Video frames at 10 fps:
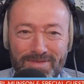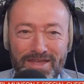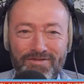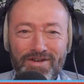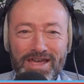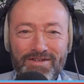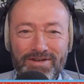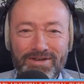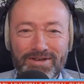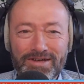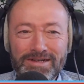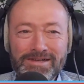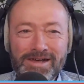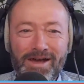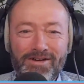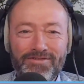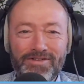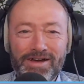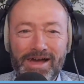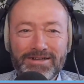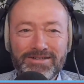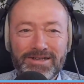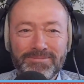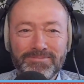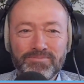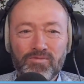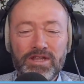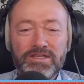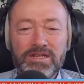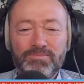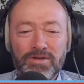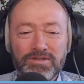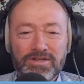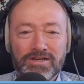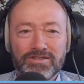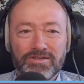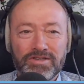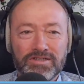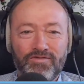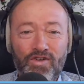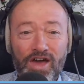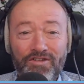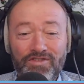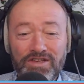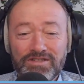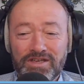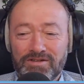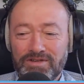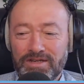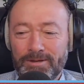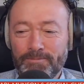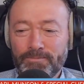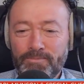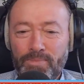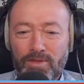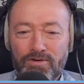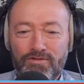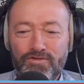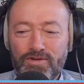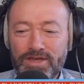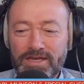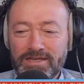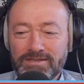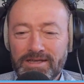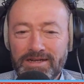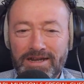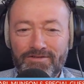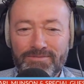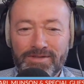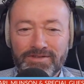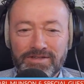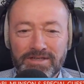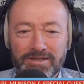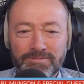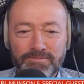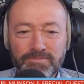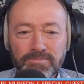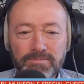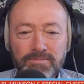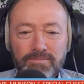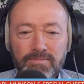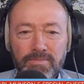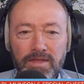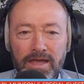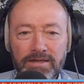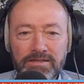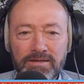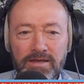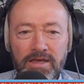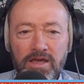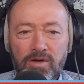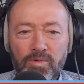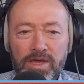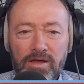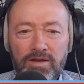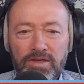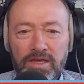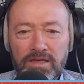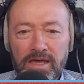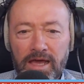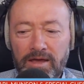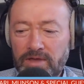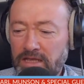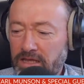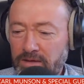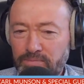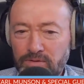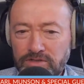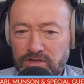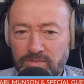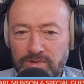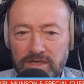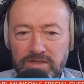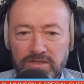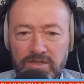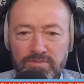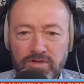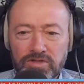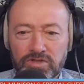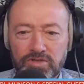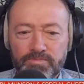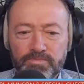if I have a look over at, um, well, I did a podcast on this five years ago nearly or four years and 11 months ago. And uh, we are looking at, oh, in, in Portugal, it's a tremoços